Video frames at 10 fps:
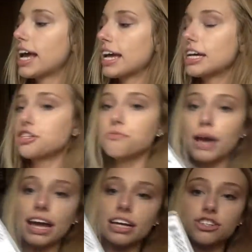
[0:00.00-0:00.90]
Each
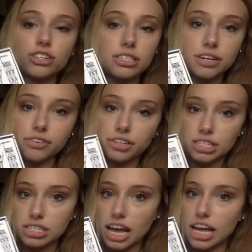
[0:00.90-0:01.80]
page is a
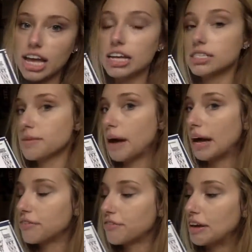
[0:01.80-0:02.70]
different state, and it's
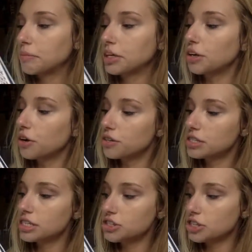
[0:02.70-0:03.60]
about a family who goes
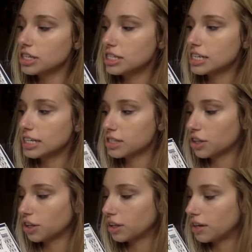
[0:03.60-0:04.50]
to each of these states
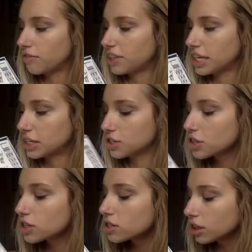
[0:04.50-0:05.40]
and learn the different things.
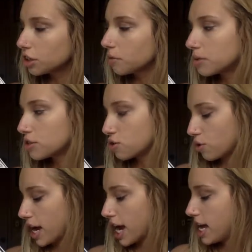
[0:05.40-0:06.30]
So there's a little bit of
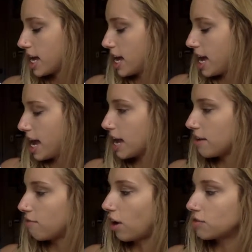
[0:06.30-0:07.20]
story
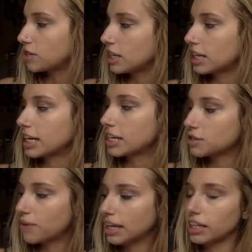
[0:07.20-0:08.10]
involved in it. The
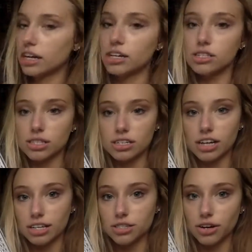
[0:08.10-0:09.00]
kids write letters and
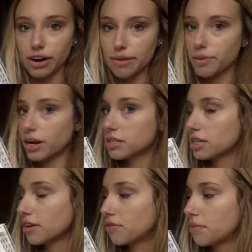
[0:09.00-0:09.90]
text their grandparents
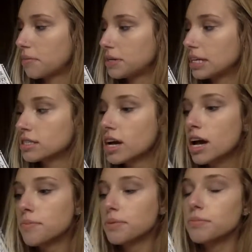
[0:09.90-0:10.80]
and give them updates,
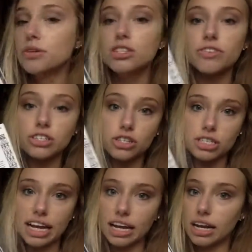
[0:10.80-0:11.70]
but most of it's
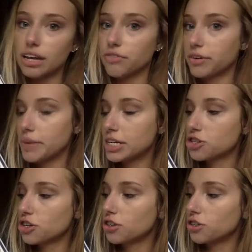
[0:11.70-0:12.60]
just like an
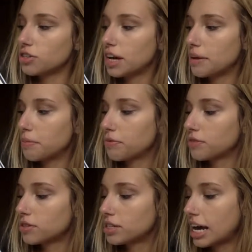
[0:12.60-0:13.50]
informational type of
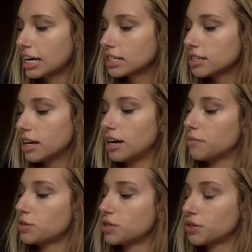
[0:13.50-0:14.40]
text,
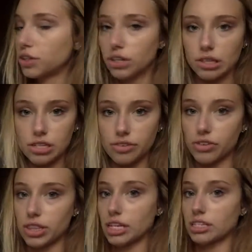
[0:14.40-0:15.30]
so you can learn the
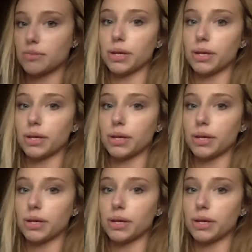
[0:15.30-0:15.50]
different things about